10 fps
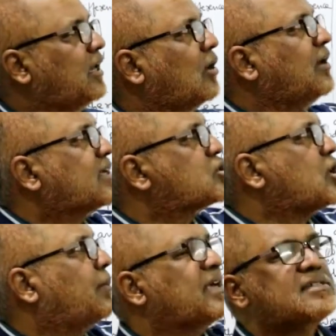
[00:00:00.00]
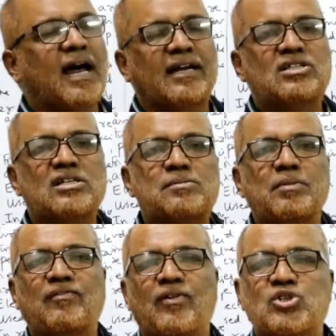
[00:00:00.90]
Now next topic is
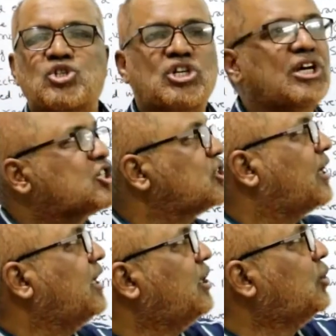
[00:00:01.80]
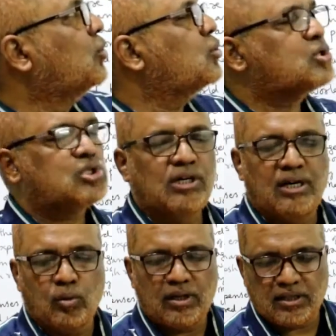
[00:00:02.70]
adjustment for stationery used
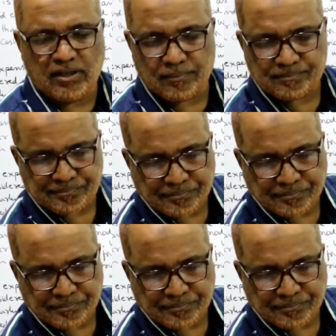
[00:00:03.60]
during the year.